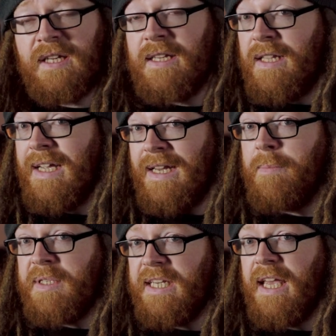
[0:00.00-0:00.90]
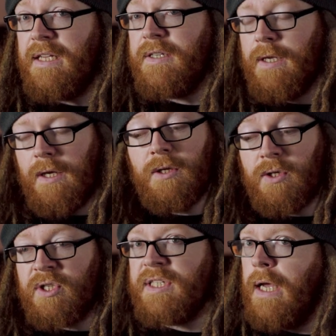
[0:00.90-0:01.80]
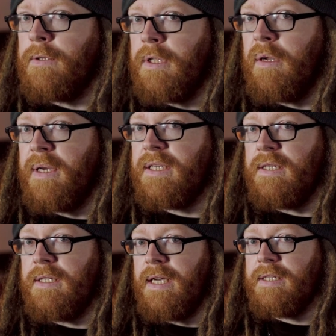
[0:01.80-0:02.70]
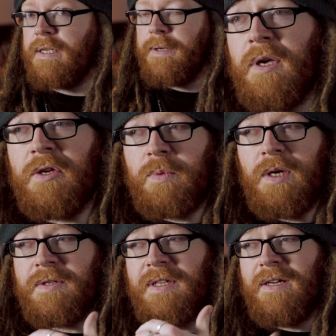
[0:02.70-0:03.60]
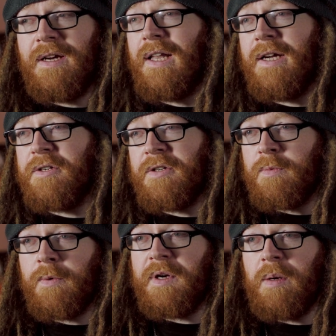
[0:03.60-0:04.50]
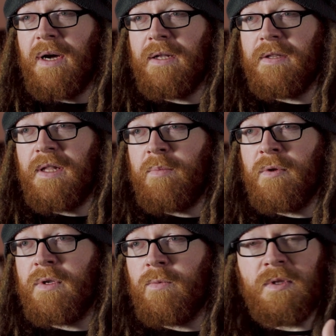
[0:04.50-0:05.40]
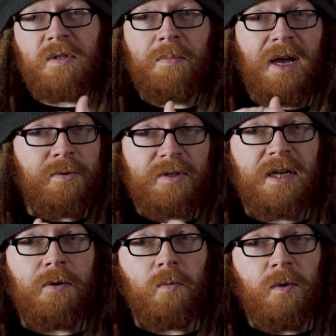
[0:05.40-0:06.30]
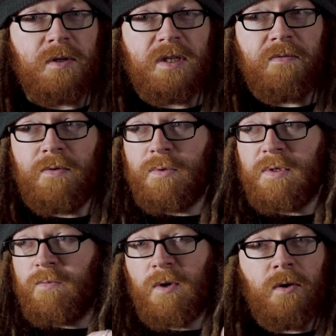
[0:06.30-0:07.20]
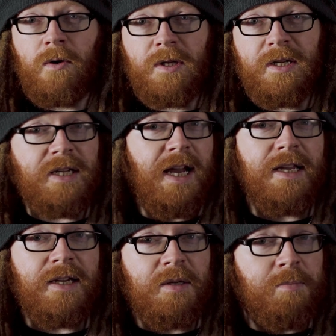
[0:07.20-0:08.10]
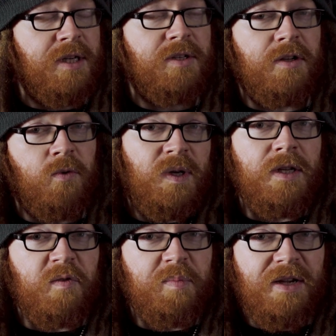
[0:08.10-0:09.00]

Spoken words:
the desk, like an empty case, just sat under the mixing desk. Because we got sick of clients just worrying about that their music would somehow sound worse if it was recorded and edited and mixed on a Windows